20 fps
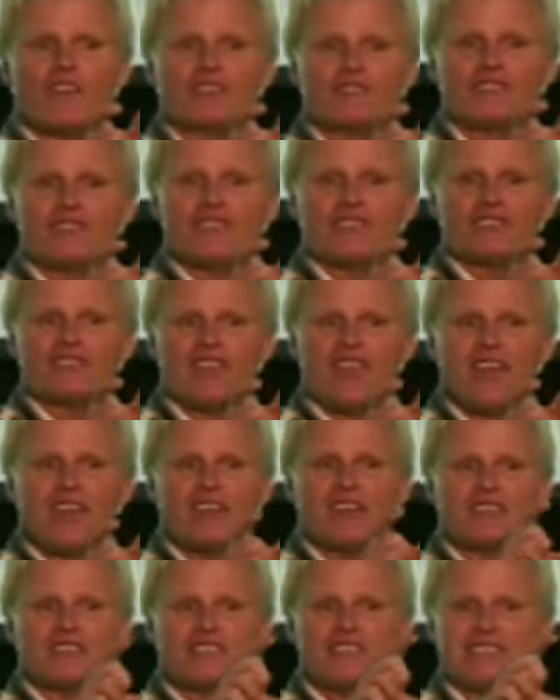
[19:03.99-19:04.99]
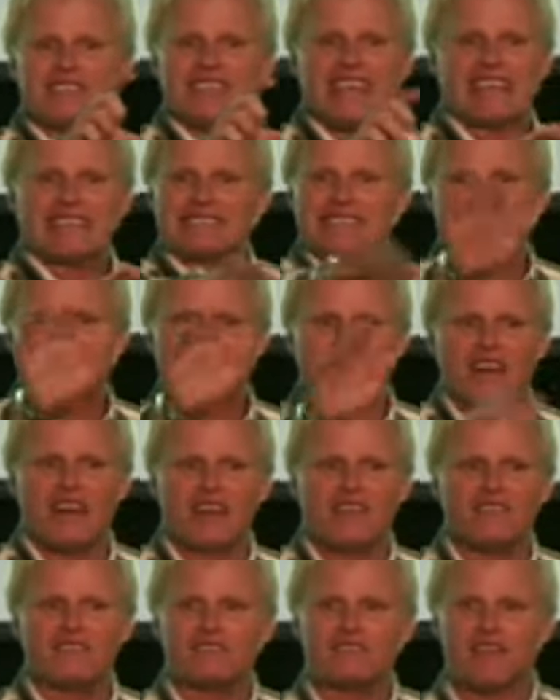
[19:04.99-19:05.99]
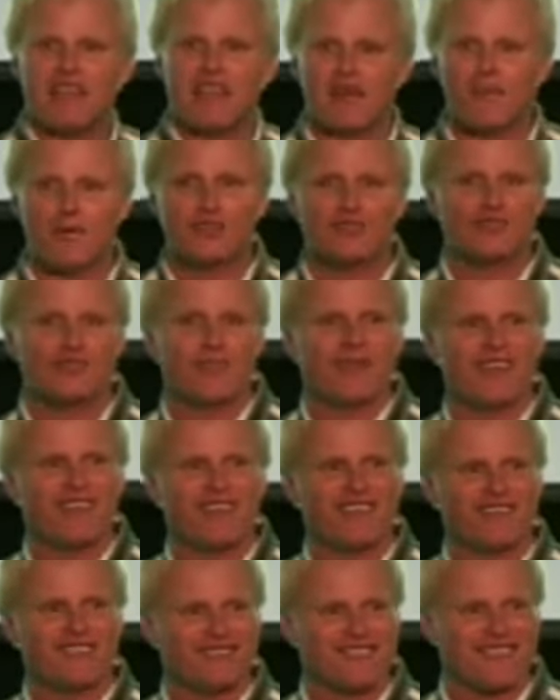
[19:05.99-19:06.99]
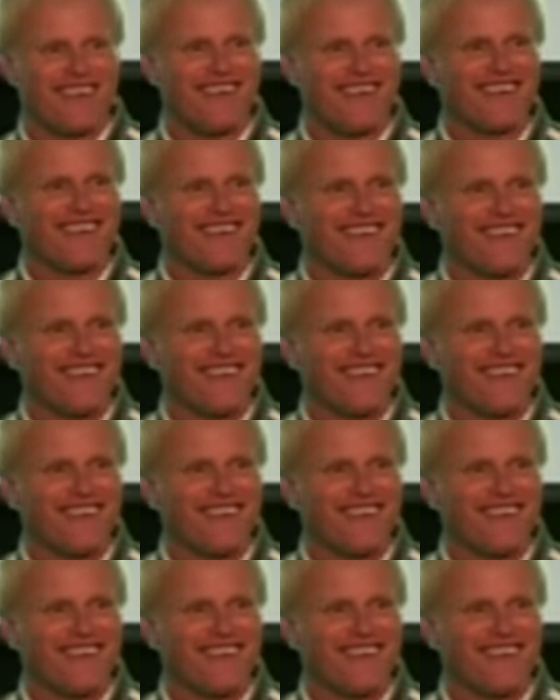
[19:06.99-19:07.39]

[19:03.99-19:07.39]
it's really saying because in text it's not even saying what you're making it say.